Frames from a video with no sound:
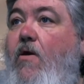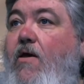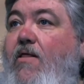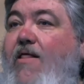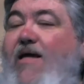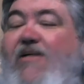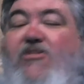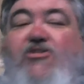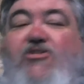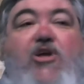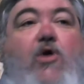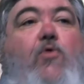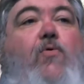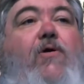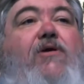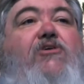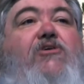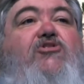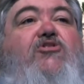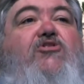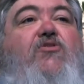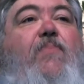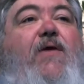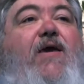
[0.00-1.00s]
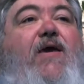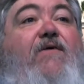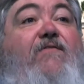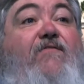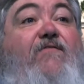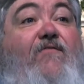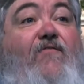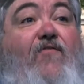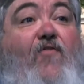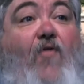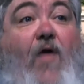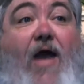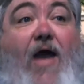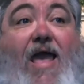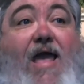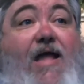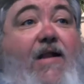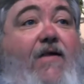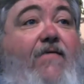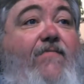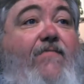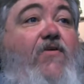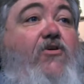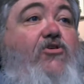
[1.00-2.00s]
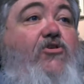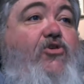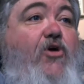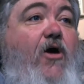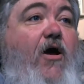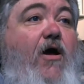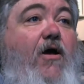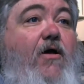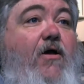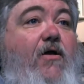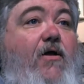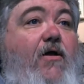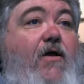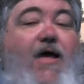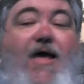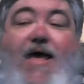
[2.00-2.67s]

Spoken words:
That's no reason to be afraid of the truck.